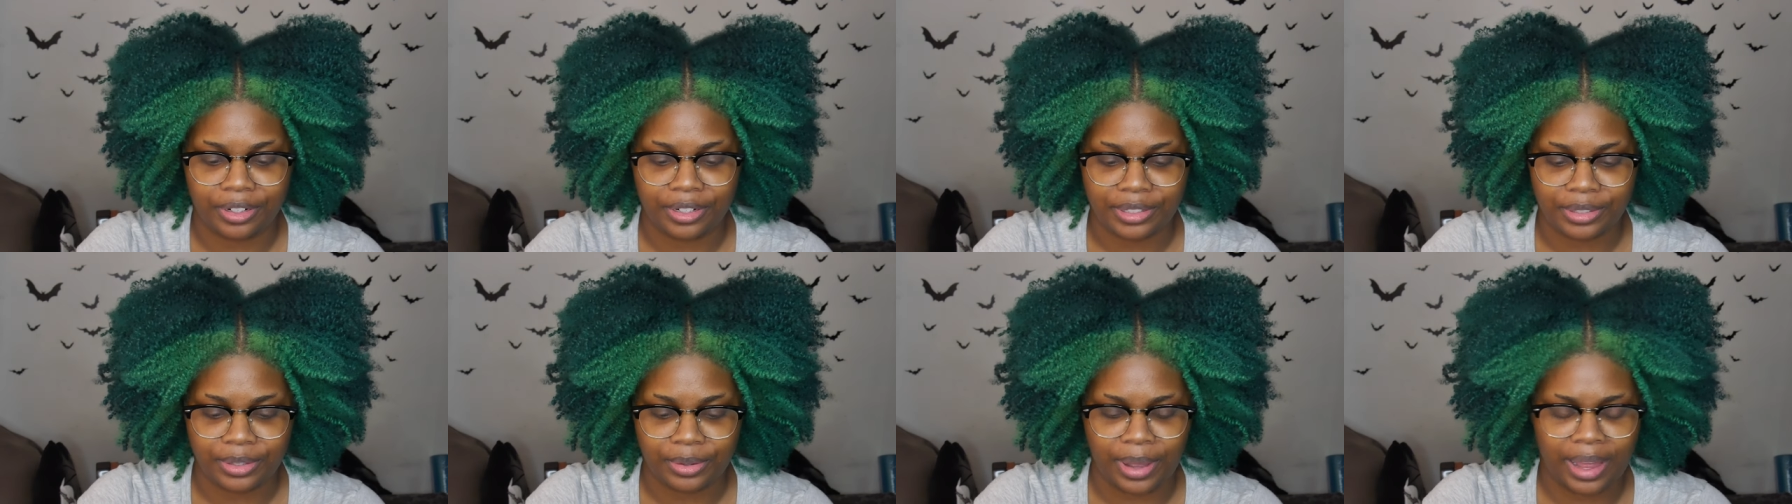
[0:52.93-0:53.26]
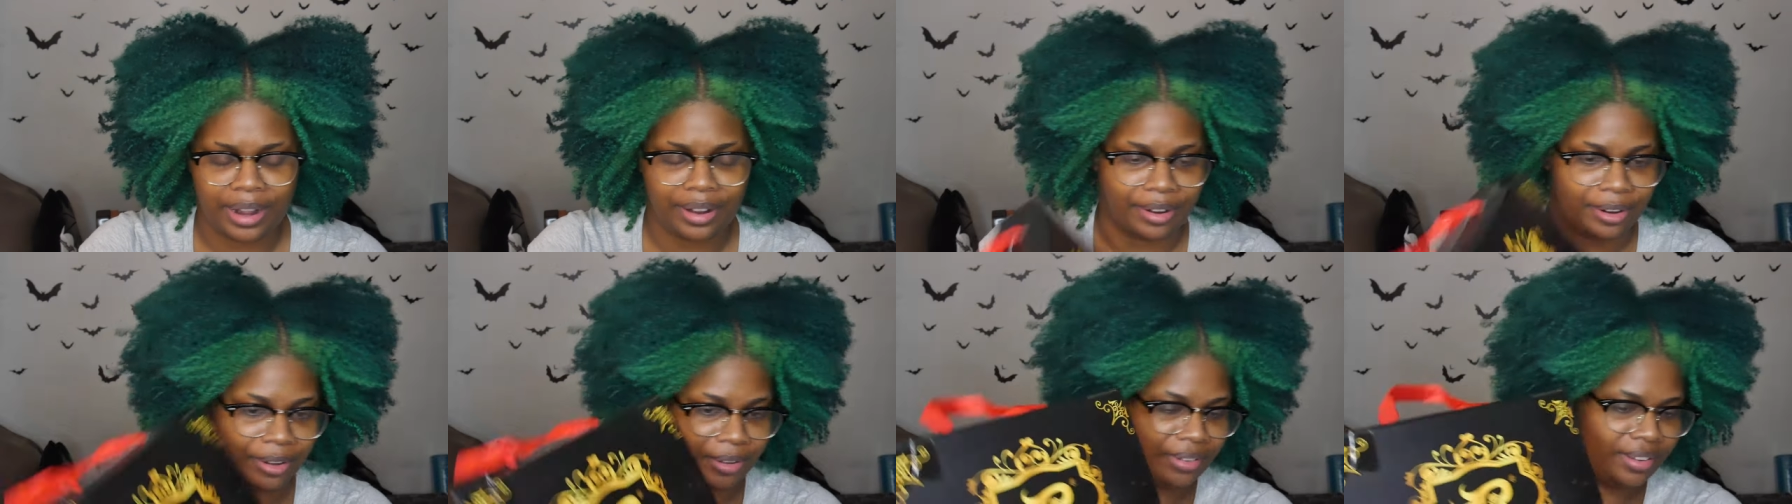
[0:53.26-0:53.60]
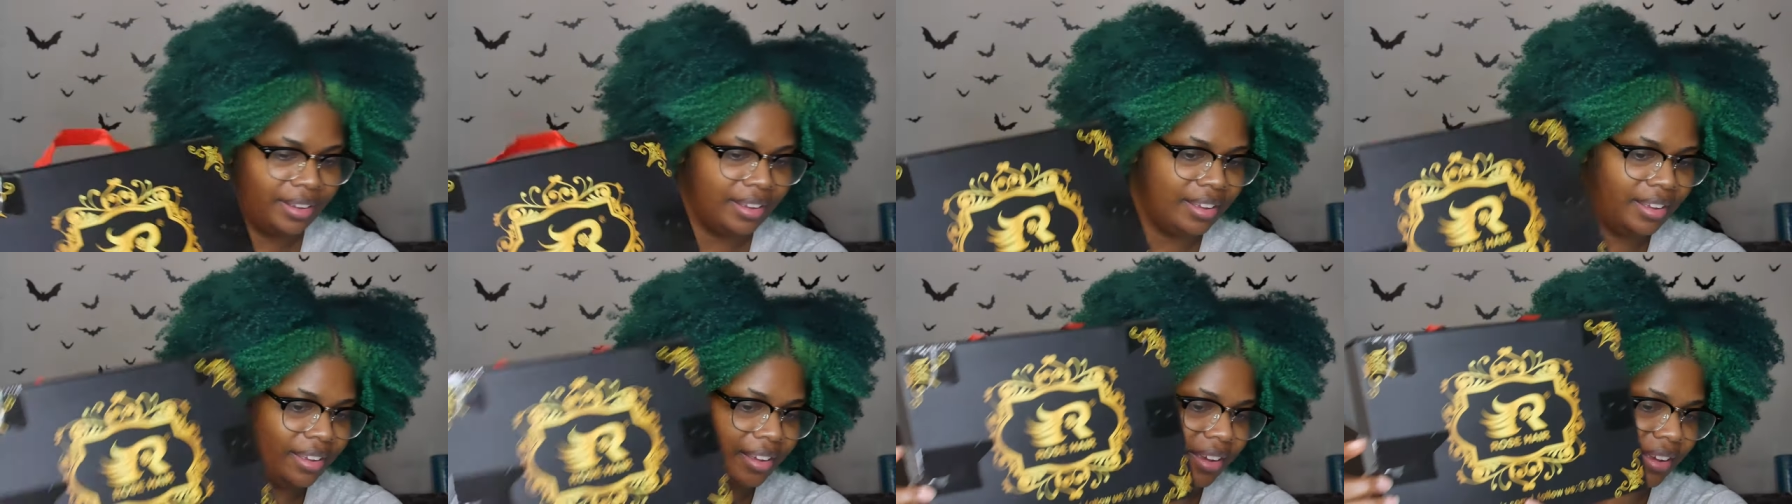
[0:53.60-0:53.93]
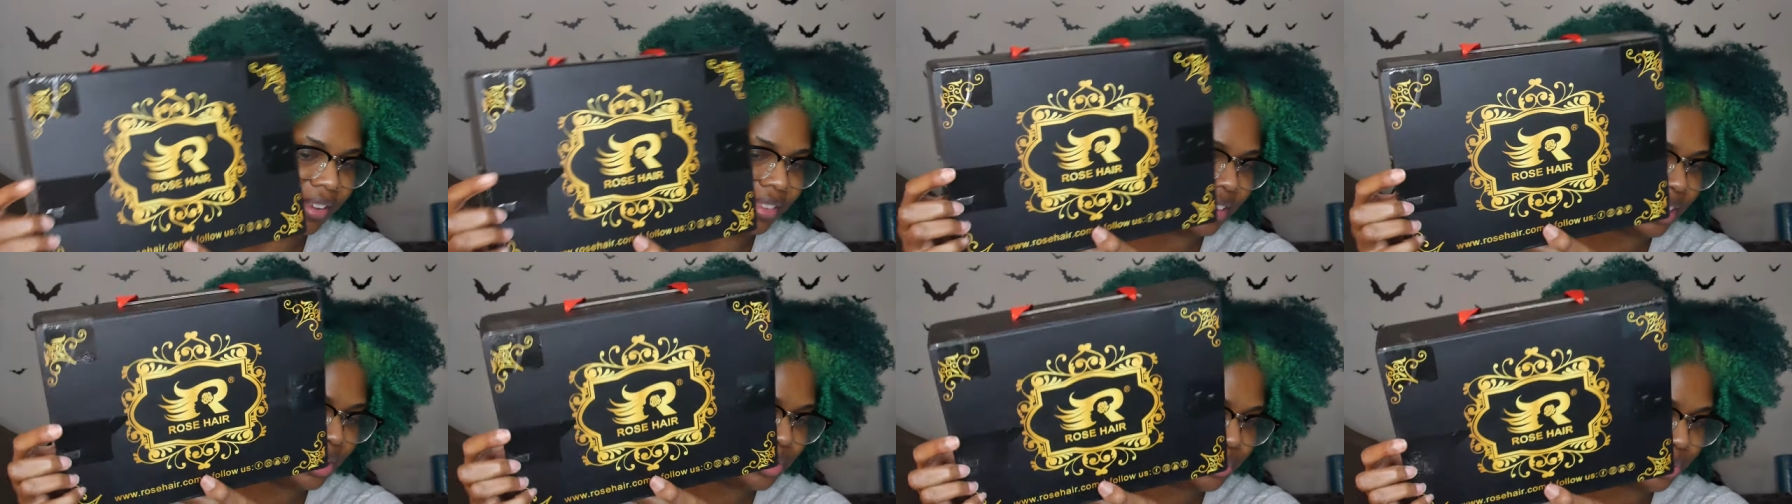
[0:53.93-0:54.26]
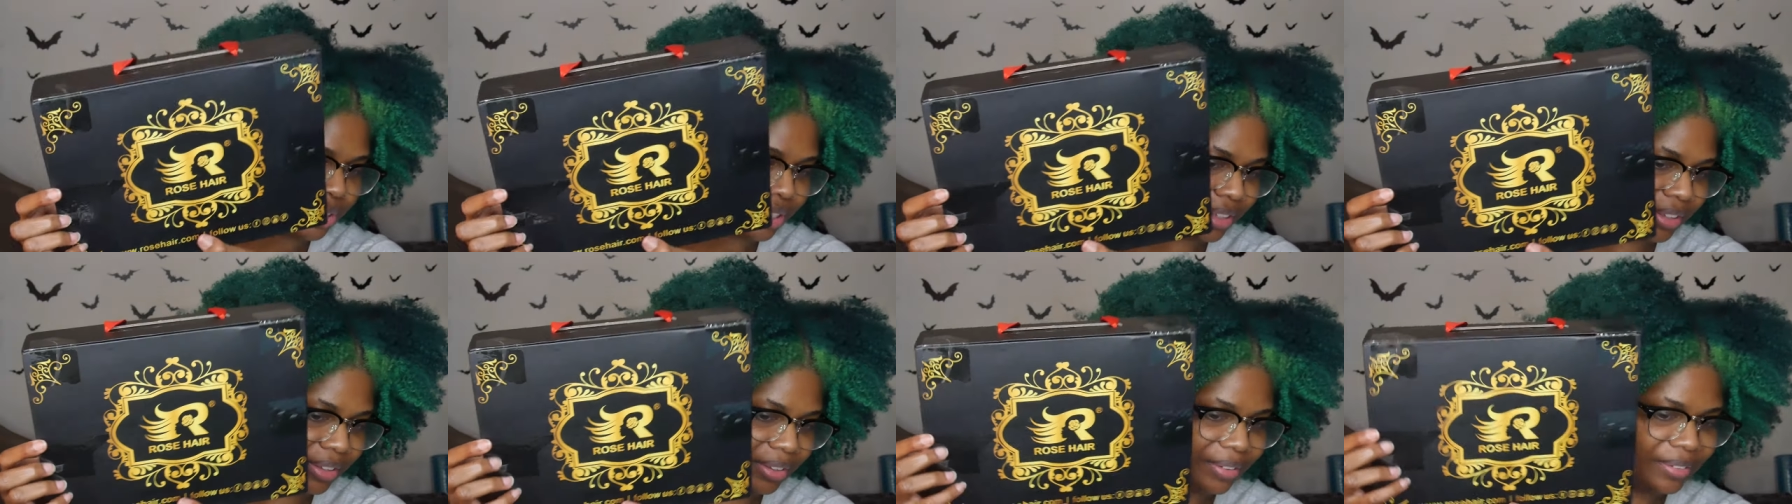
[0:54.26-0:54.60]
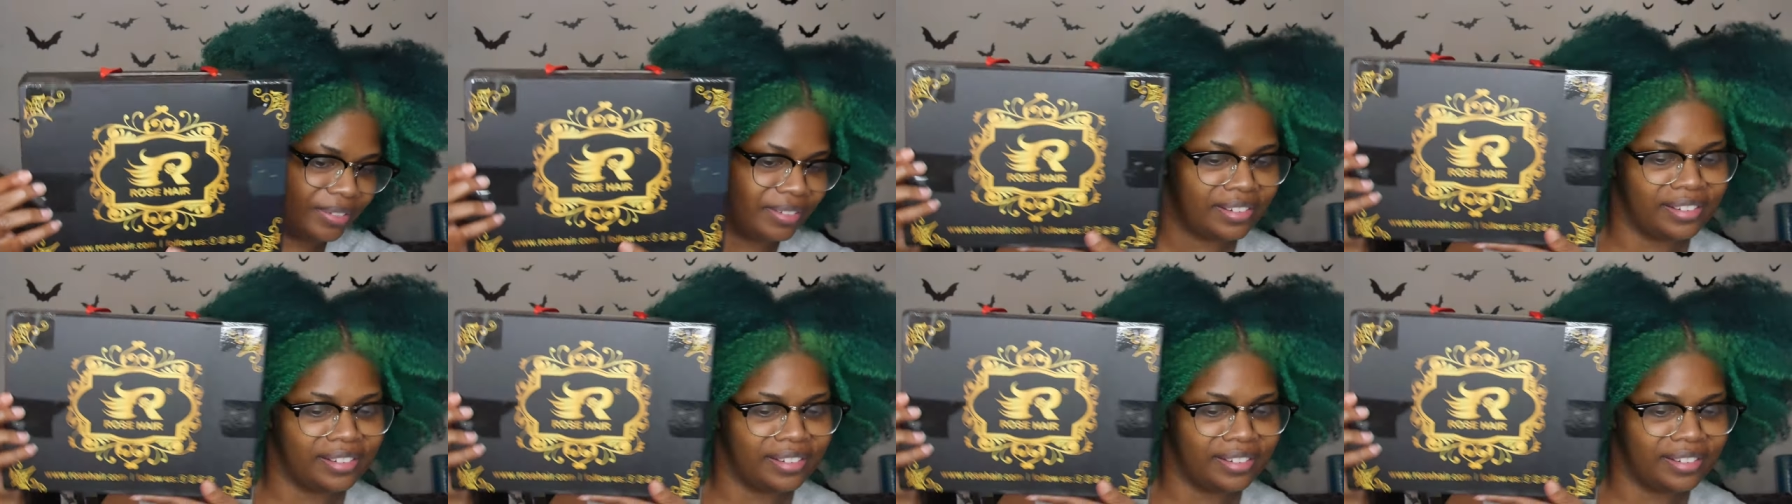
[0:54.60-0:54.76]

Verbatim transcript: So I don't know. That's really cute.